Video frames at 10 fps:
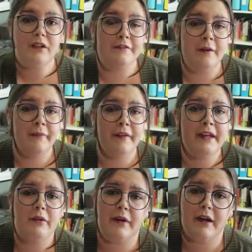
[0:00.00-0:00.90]
From
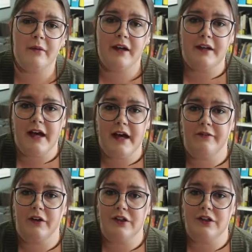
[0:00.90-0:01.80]
there, what I wanted to
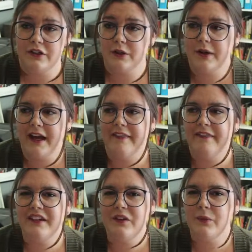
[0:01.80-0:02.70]
have her do, and
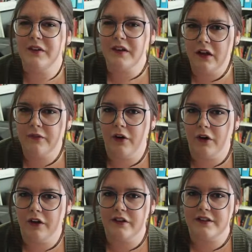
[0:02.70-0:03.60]
this was kind of
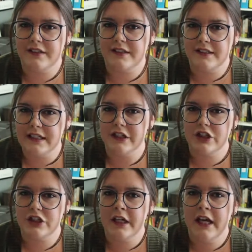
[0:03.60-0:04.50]
harder to
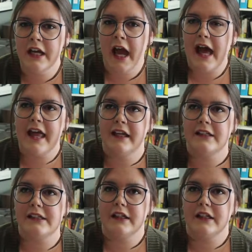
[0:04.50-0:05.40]
teach,
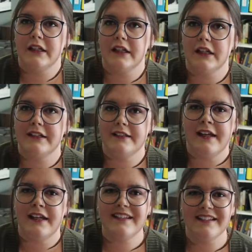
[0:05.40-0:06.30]
and it
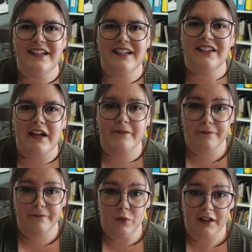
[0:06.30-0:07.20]
takes a lot of
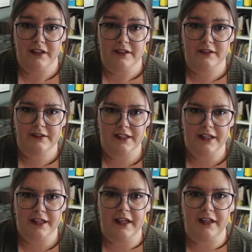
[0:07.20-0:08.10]
focus to
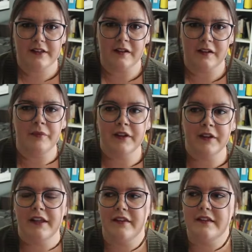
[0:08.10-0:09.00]
get something
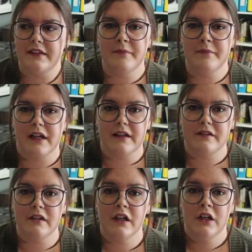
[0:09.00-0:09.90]
like this done,
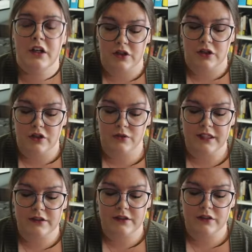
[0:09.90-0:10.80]
because you
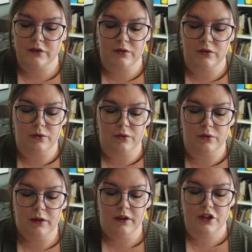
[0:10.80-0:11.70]
need to
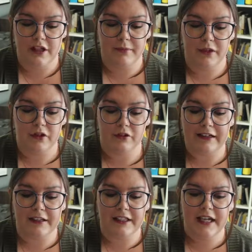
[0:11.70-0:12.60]
shape it
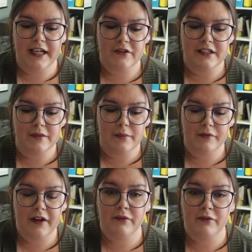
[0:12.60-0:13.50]
correctly, and you need to
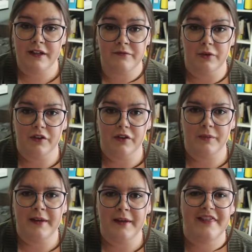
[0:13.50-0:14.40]
provide
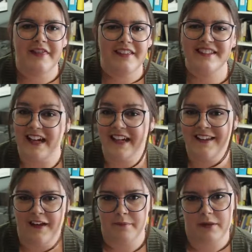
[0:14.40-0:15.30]
reinforcement the
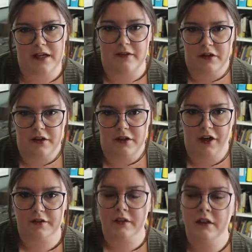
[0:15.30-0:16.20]
second that behavior
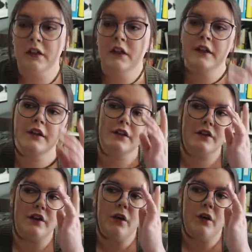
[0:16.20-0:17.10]
occurs.
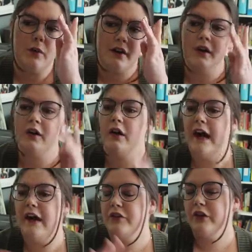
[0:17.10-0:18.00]
So
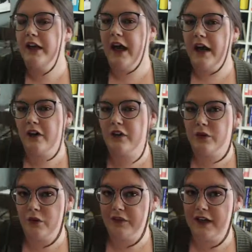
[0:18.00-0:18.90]
after I had her
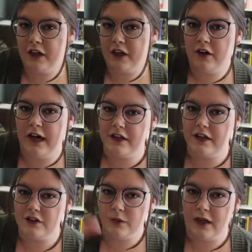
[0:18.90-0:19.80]
sort of getting her
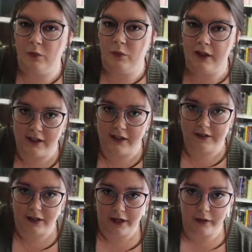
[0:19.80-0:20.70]
head to where I wanted it
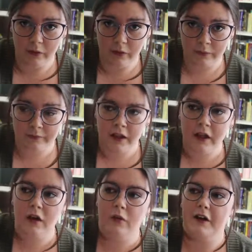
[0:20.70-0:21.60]
to go,
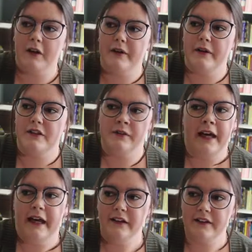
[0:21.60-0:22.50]
what I would do
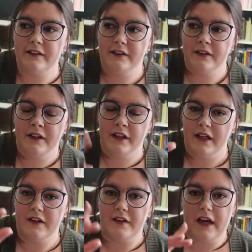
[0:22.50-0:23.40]
next
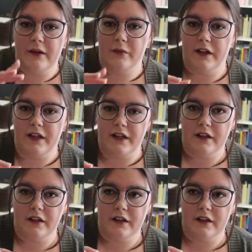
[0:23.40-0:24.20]
is I would